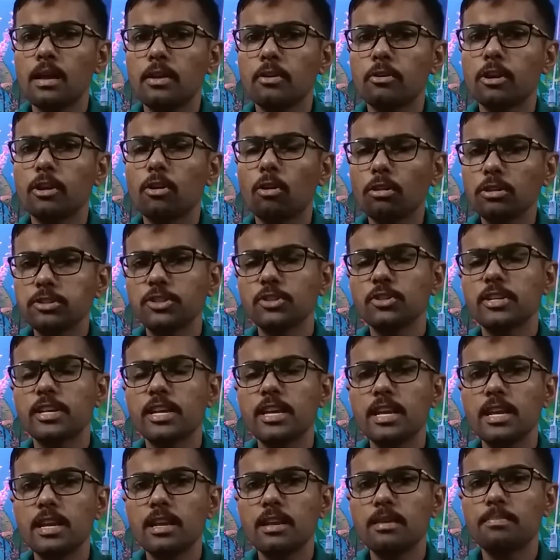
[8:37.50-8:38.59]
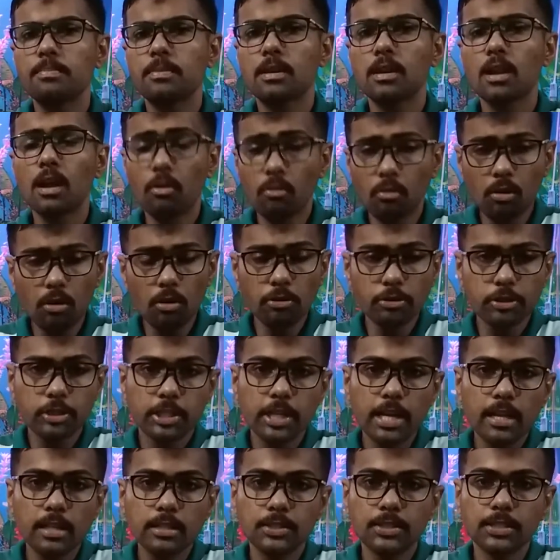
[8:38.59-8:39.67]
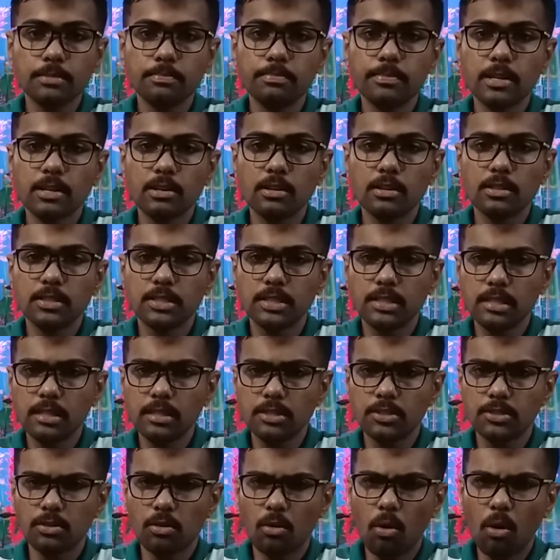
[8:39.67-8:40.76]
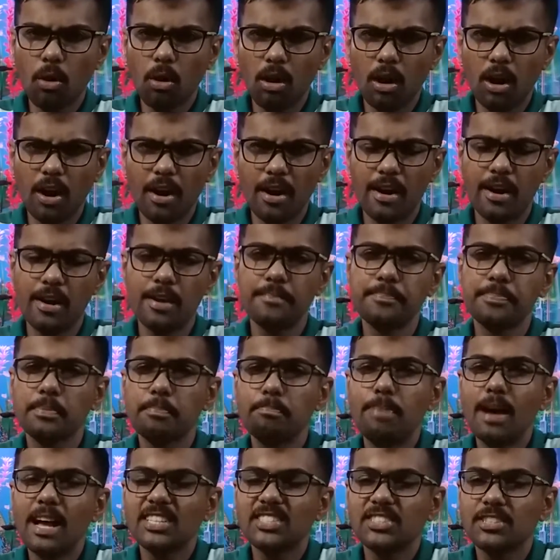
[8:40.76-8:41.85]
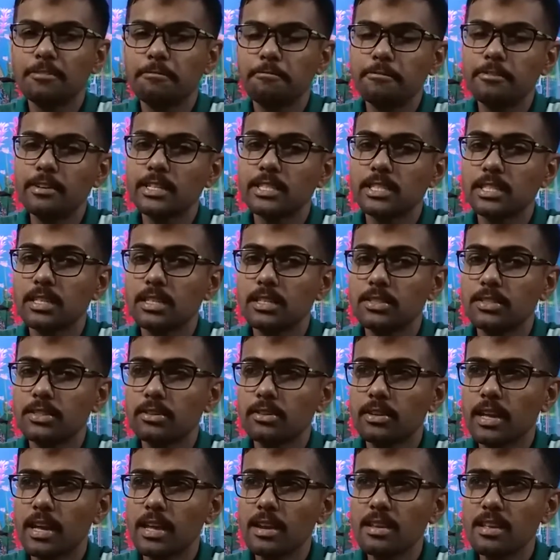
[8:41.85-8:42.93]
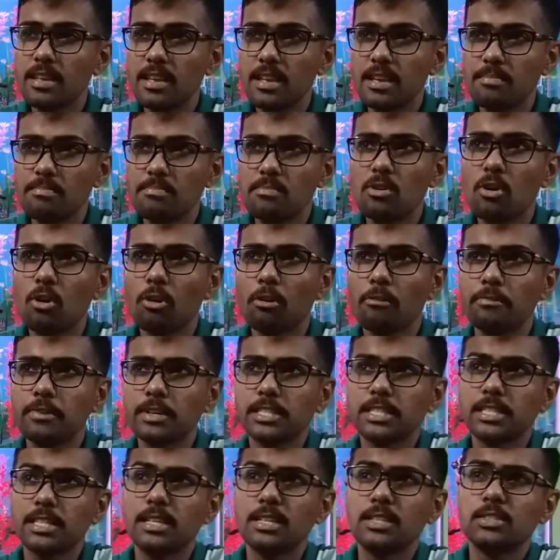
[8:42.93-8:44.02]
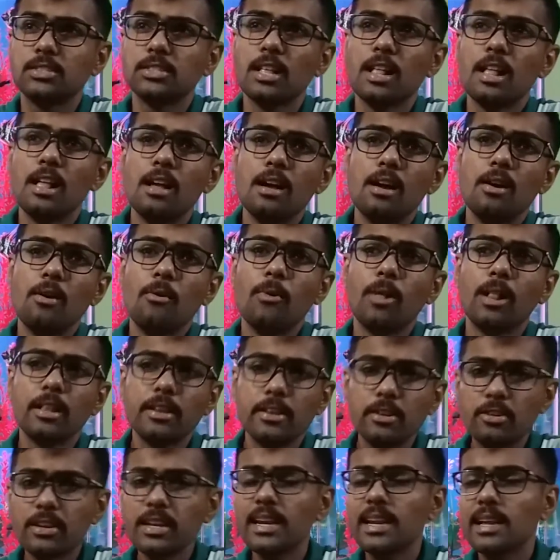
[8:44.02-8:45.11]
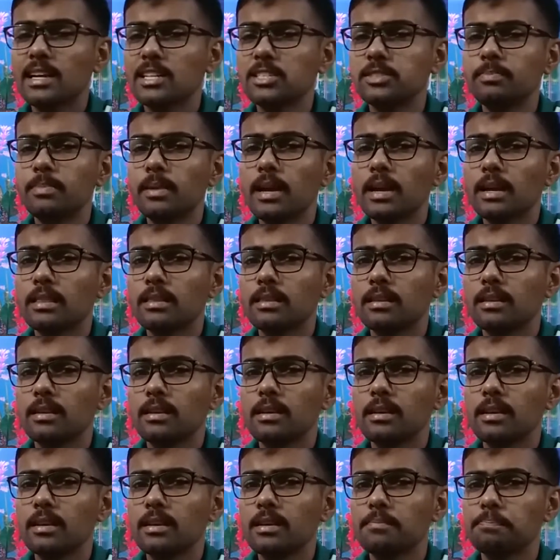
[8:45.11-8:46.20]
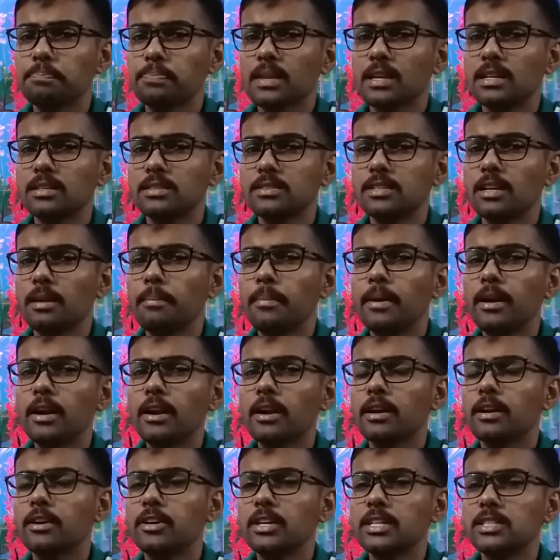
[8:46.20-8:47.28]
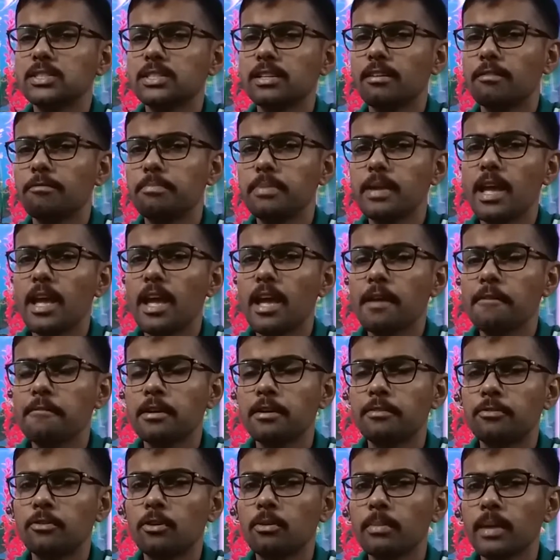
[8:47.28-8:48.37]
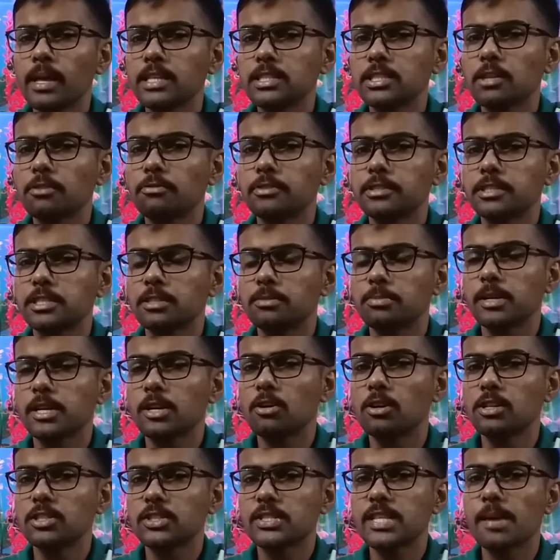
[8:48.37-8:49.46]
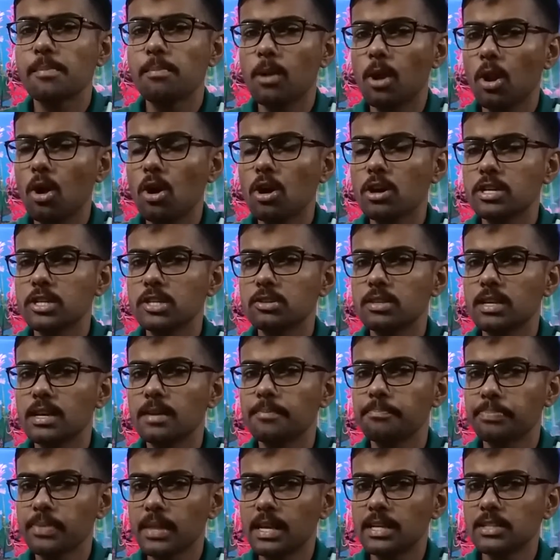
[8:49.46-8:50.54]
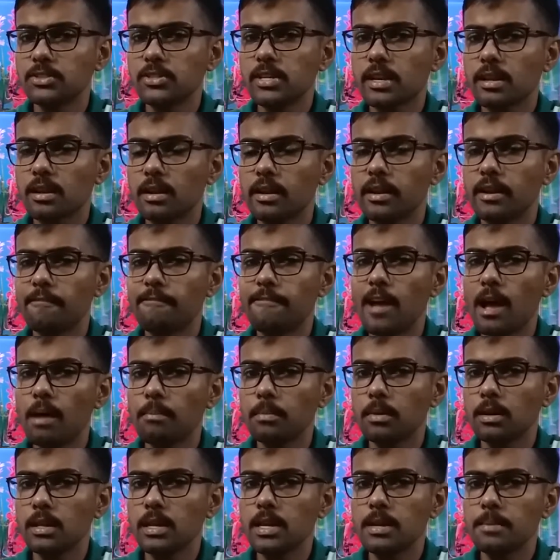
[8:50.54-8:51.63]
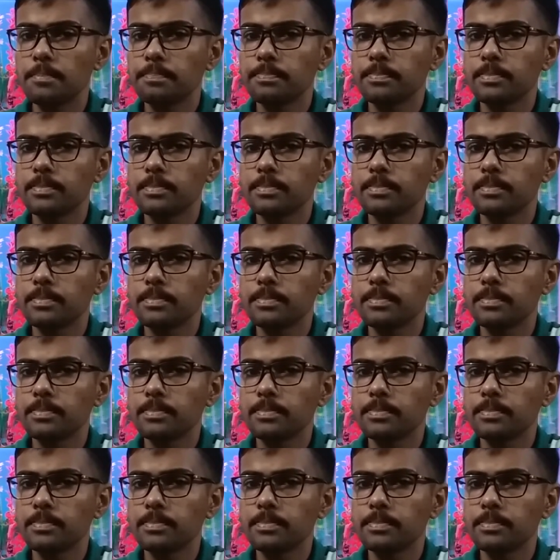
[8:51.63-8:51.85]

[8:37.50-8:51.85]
You can also keep clown loaches, because these all are passive fishes. You can keep goldfishes. Well, you can expect a semi-aggressive behavior from angelfishes because they belong to the cichlid family.